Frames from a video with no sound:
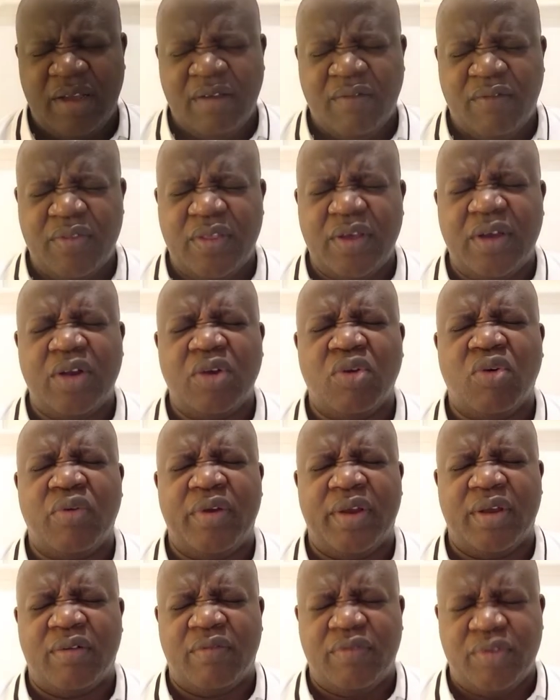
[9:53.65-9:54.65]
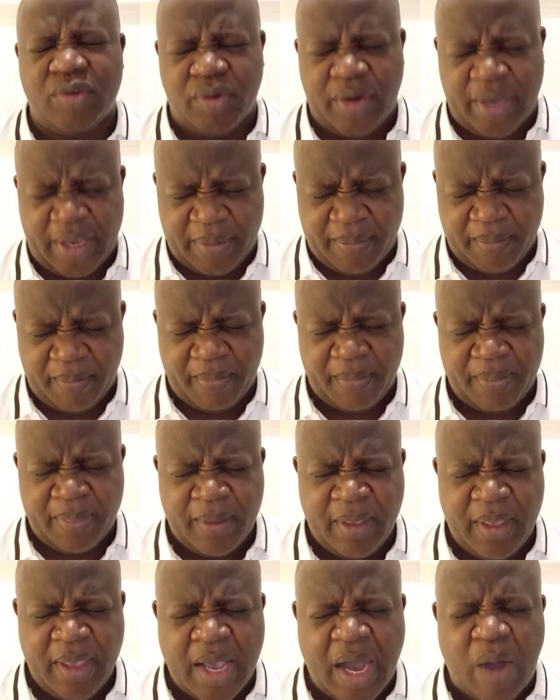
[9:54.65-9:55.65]
for the glory of your name.
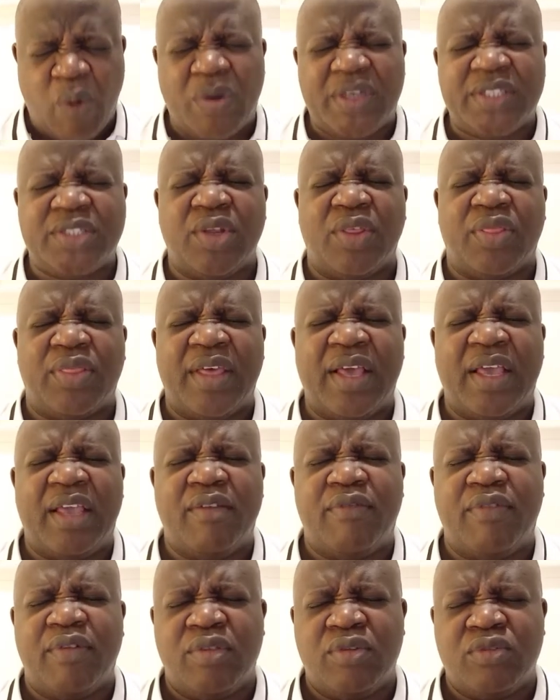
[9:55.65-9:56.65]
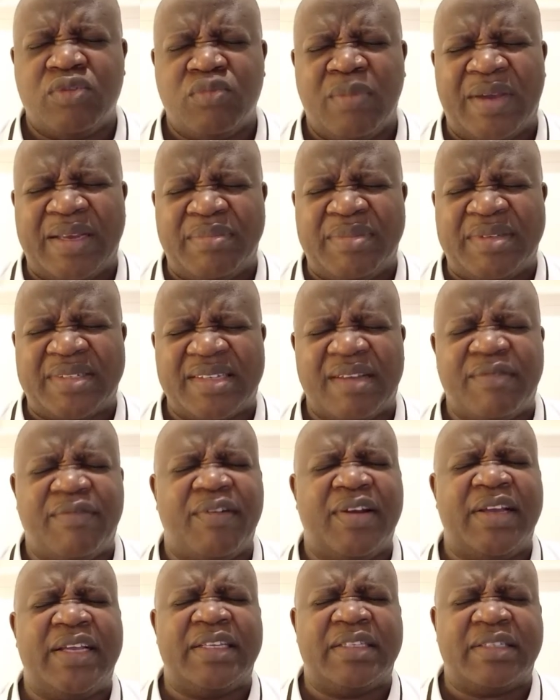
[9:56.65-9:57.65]
I want to thank you for those who might be
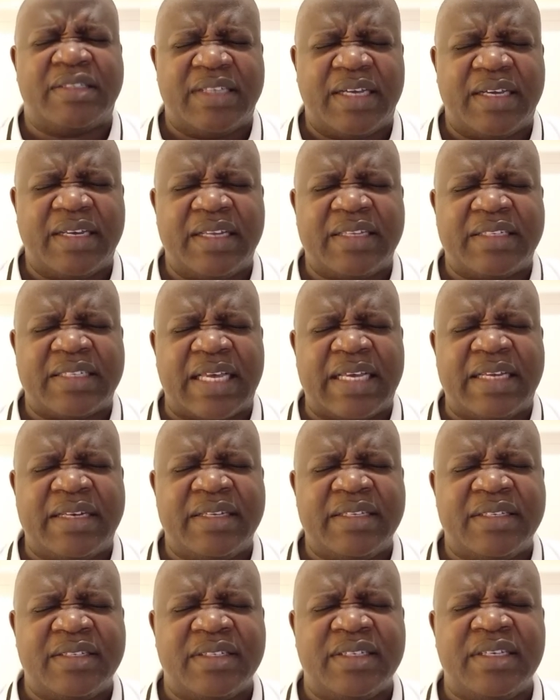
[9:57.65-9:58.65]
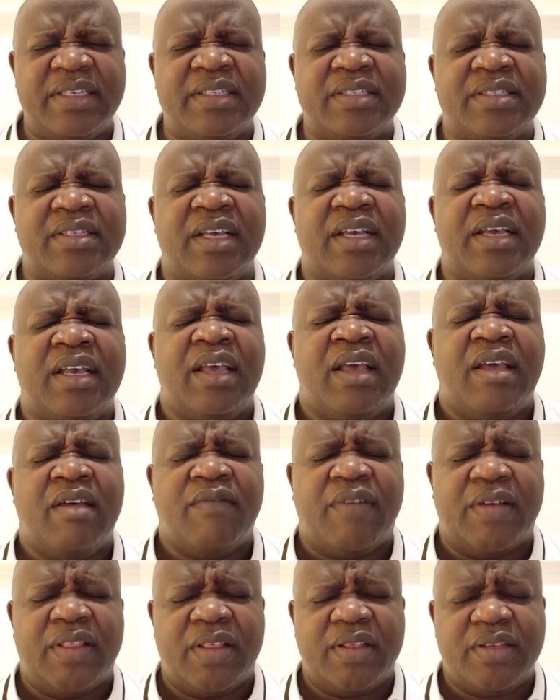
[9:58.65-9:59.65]
suffering in sickness and disease.
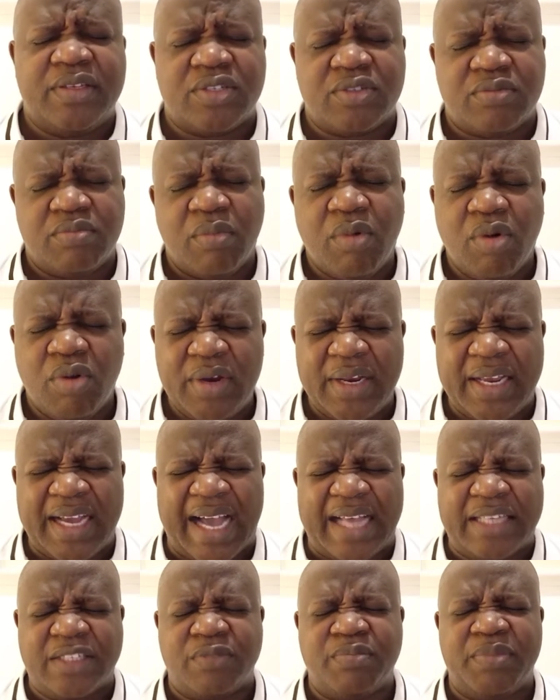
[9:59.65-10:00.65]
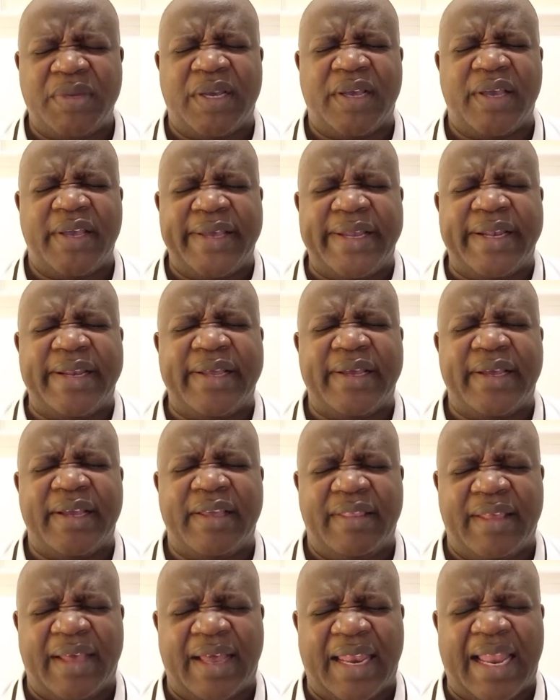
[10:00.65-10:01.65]
Father, this morning I speak healing
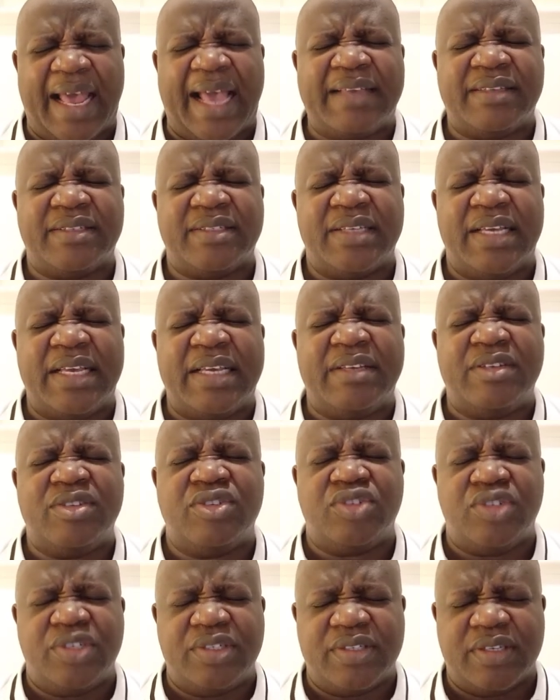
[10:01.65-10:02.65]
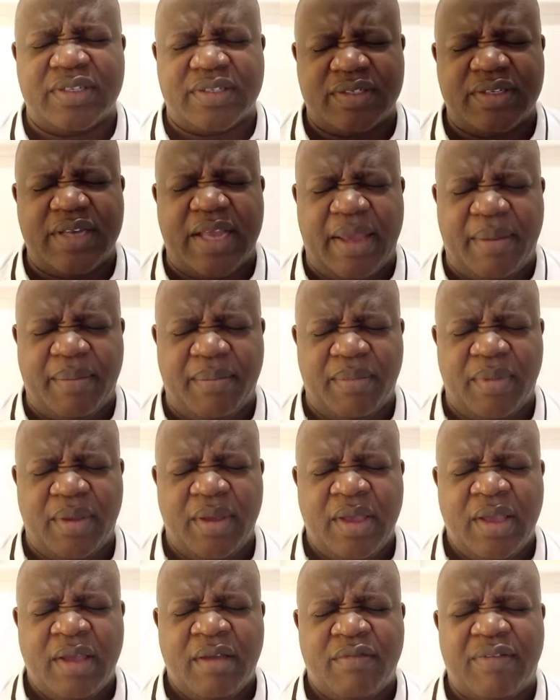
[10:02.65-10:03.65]
in their lives in Jesus' name.
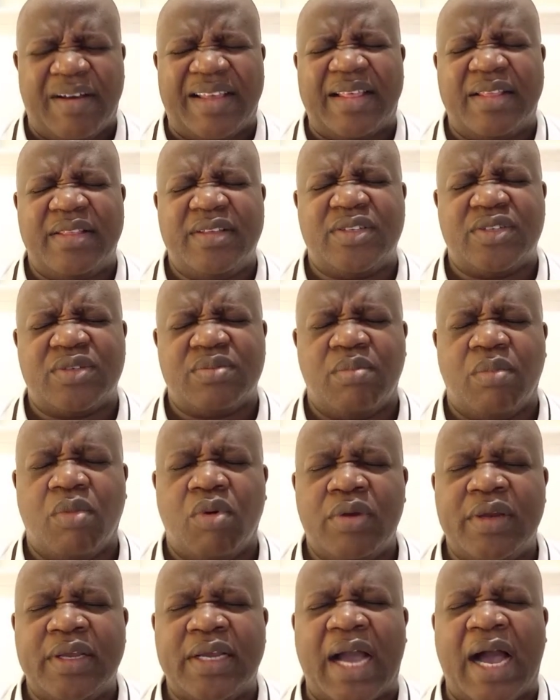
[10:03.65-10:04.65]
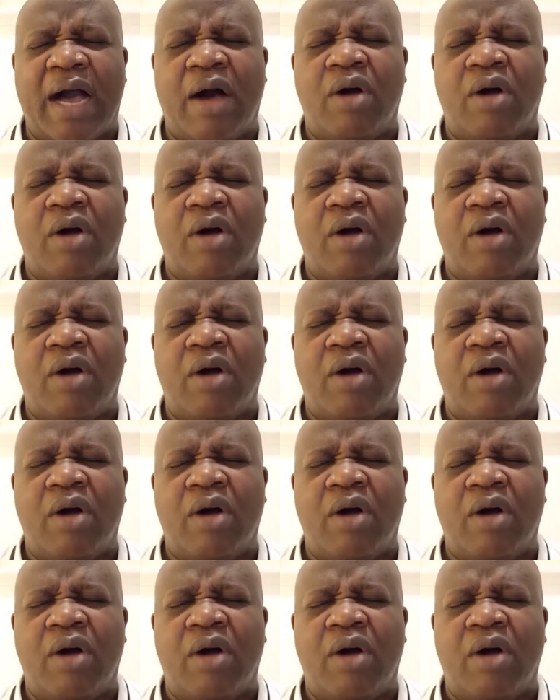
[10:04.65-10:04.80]
Father, this morning I